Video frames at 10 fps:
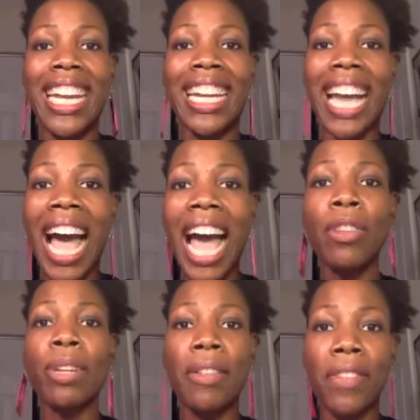that
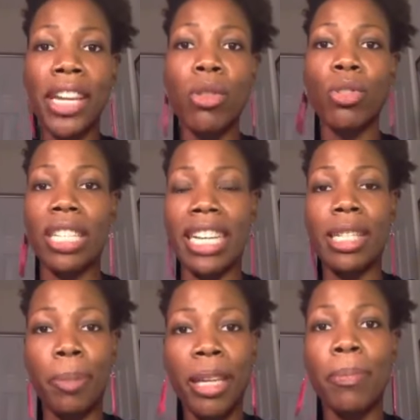God reveals to
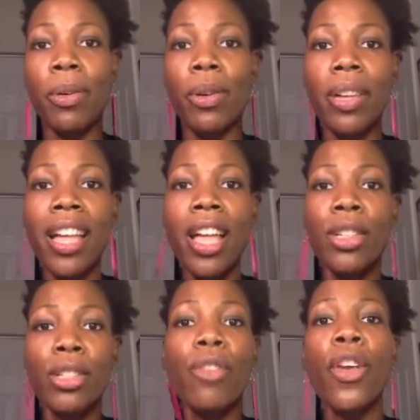his people,
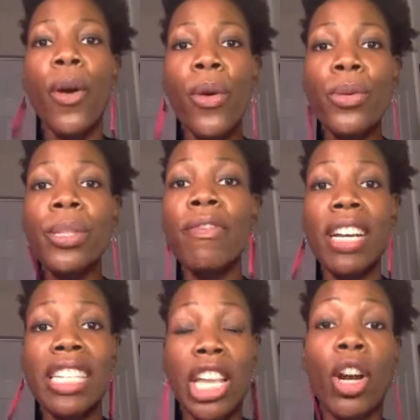to those of
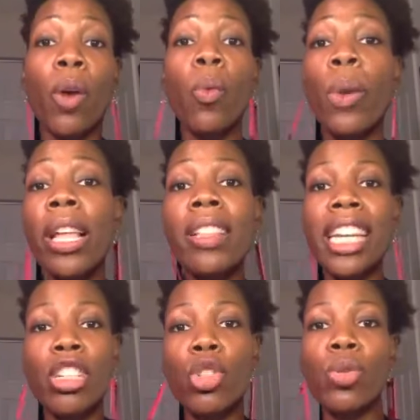us that are
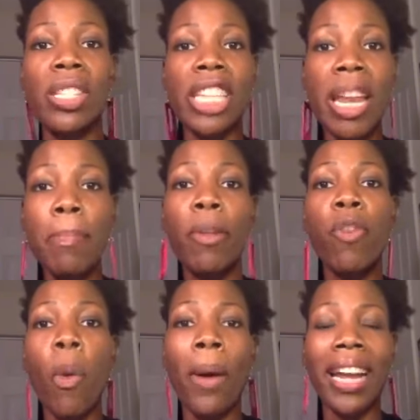willing to sit
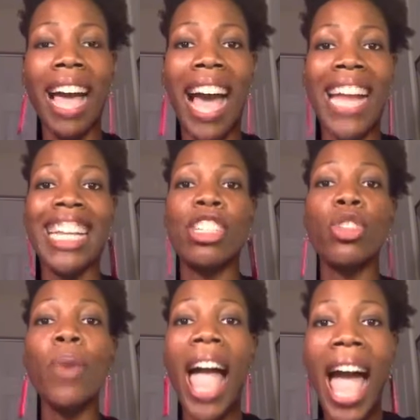before God and
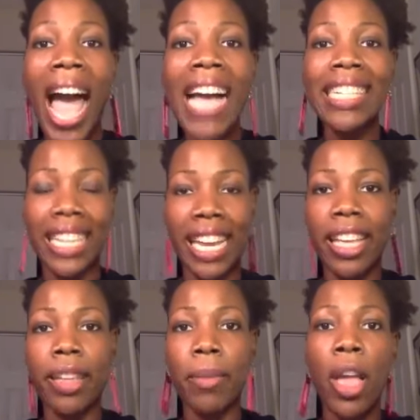to ask
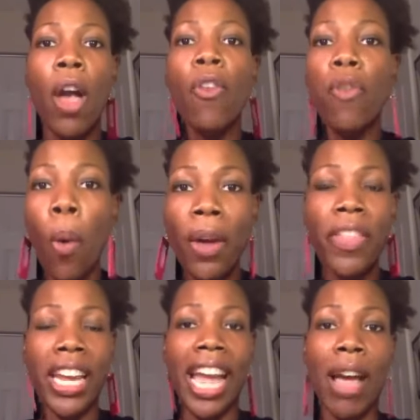him for
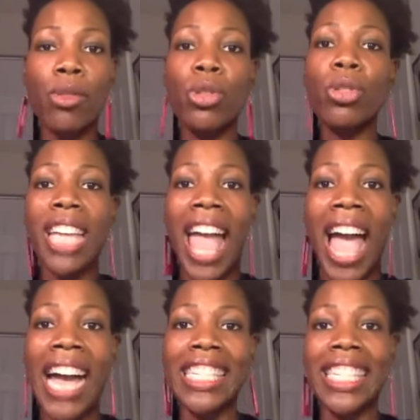the counsel, to
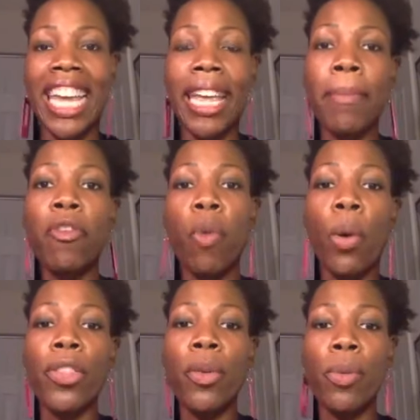ask him
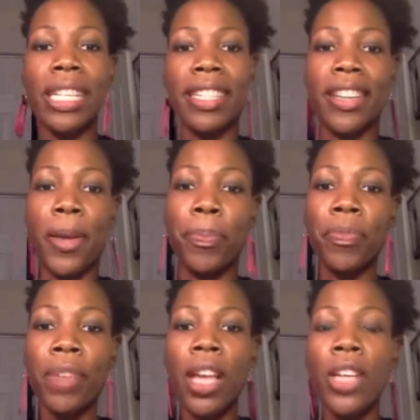for the wisdom.
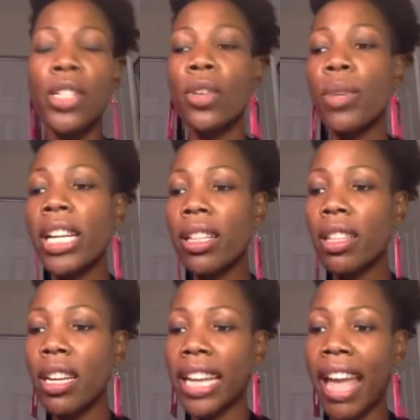So we can
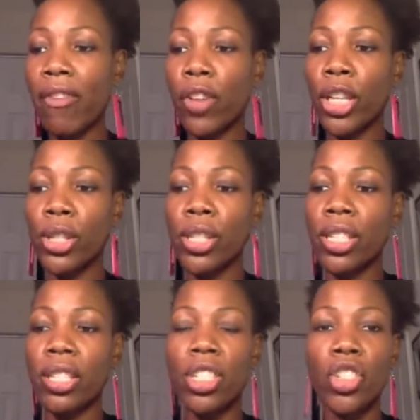look at
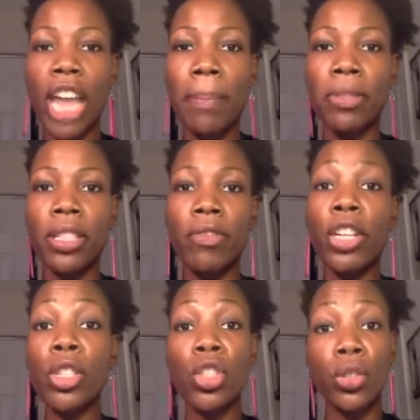verse
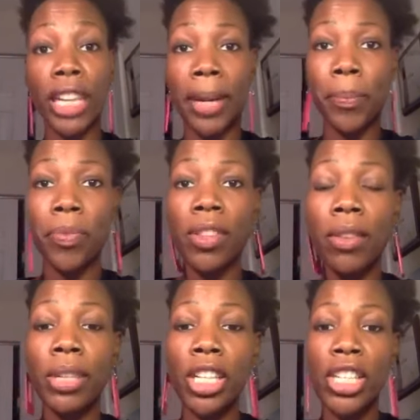3.
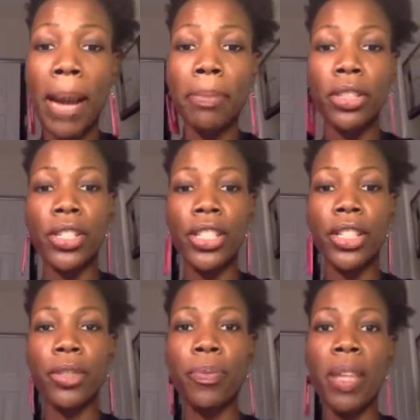We're in chapter
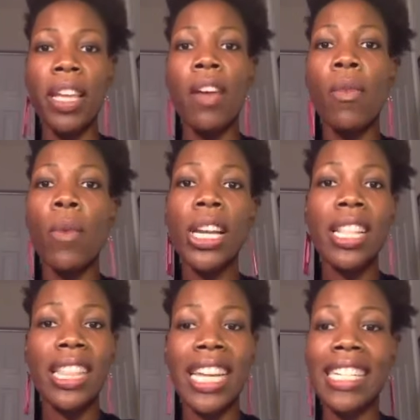2. One of
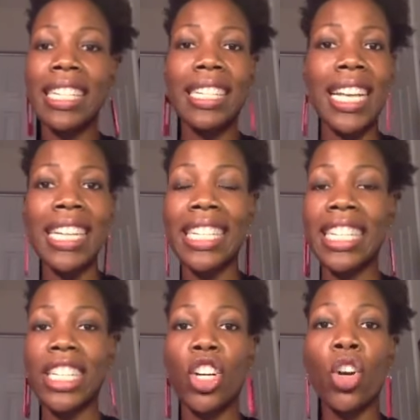the things it says
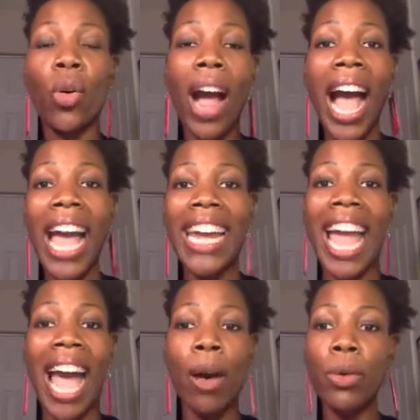is to cry
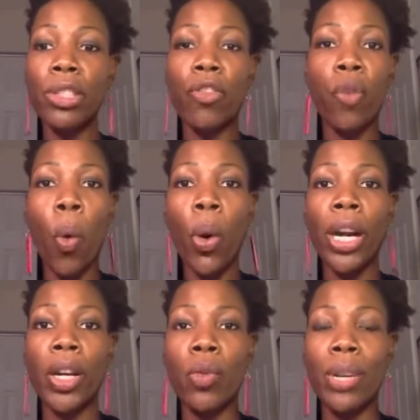out
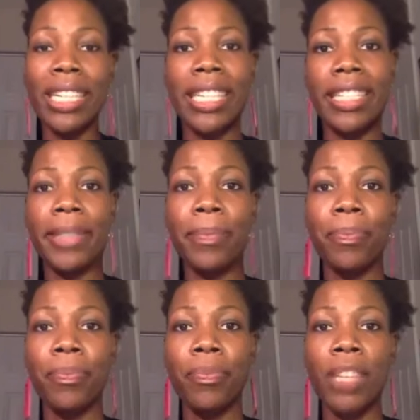for wisdom,
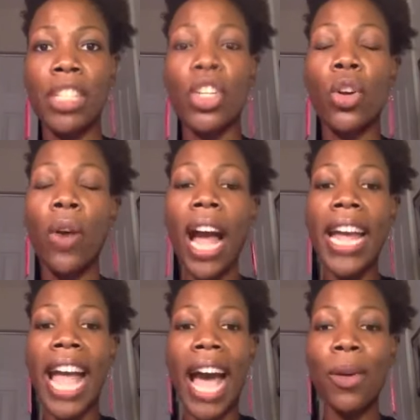to
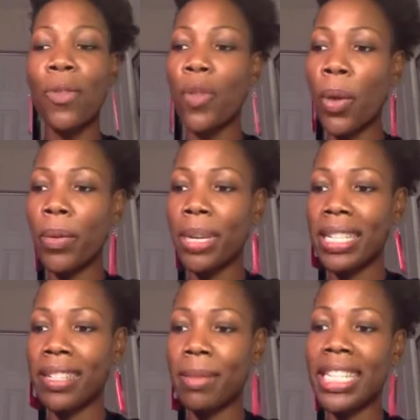cry out for
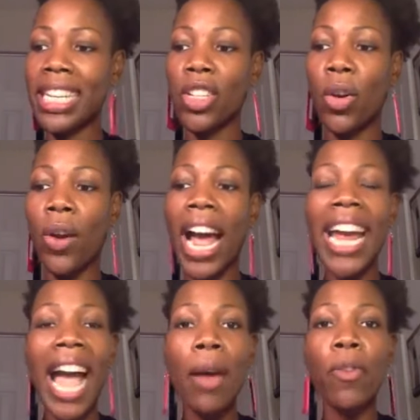wisdom. It says,
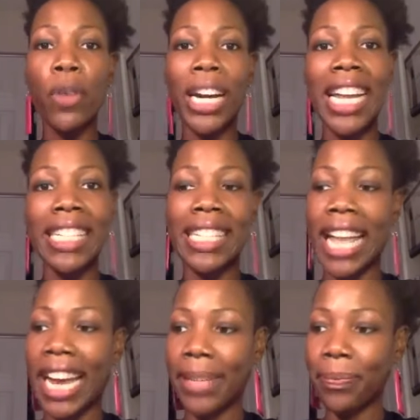cry out for
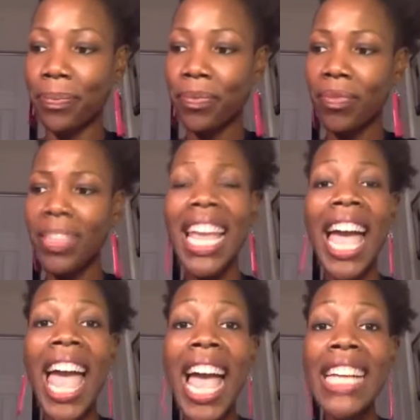insight,
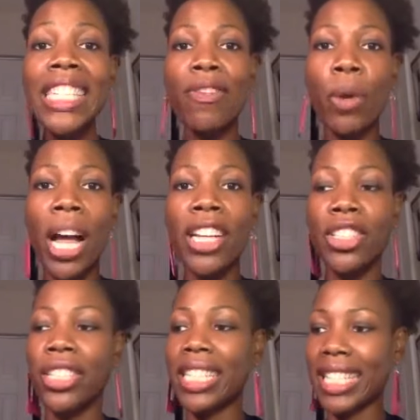ask for
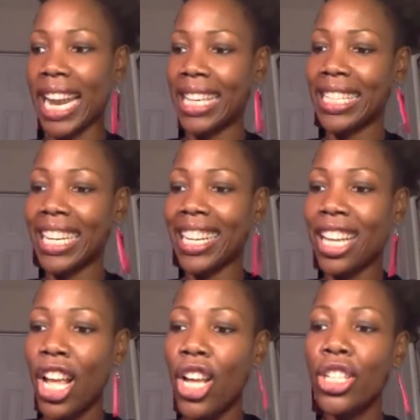understanding,
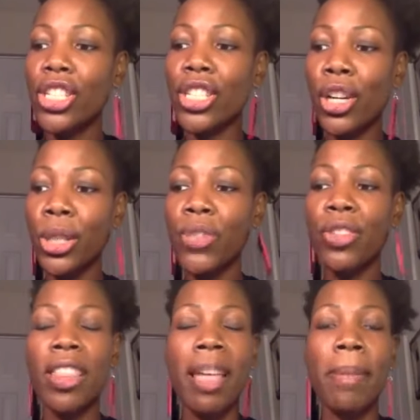search
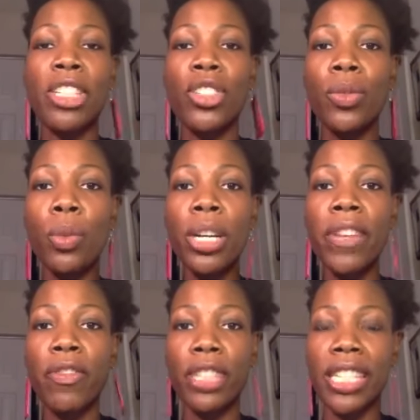for them as you
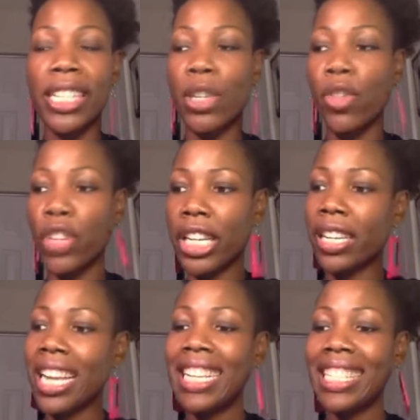would for
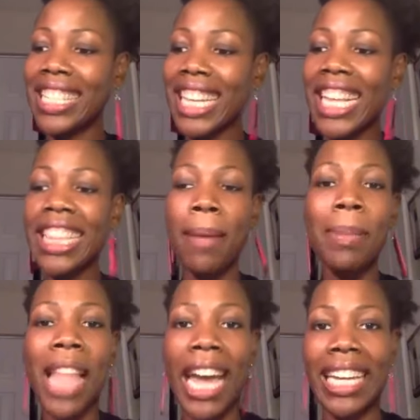silver, seek
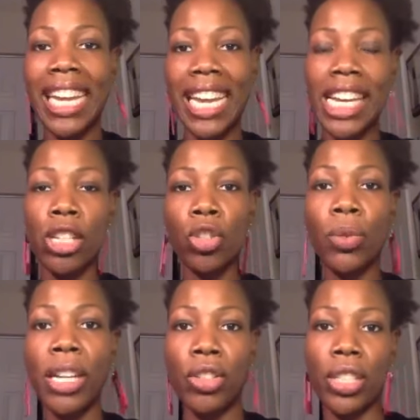them like hidden
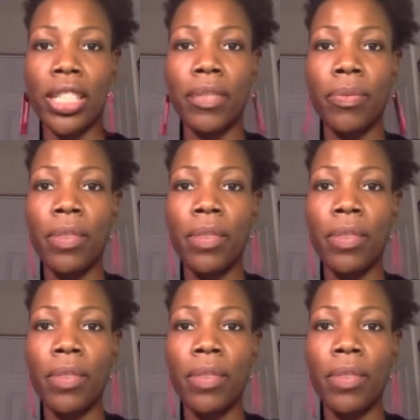treasure.